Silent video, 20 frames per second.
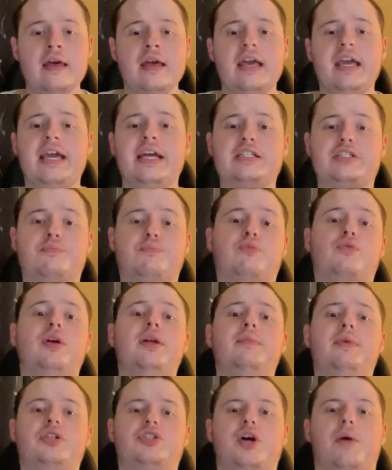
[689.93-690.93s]
It's pretty
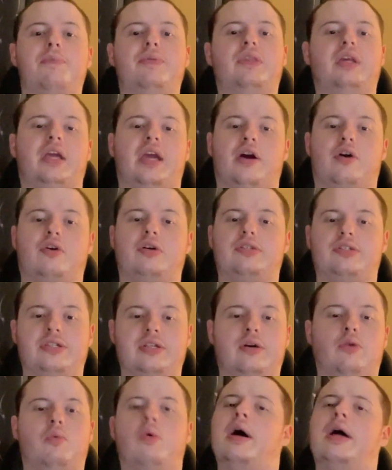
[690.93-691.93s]
much up in the air
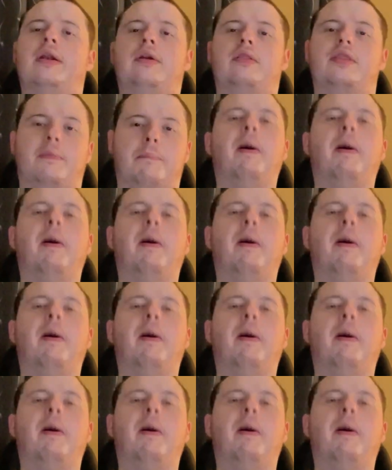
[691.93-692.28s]
until when the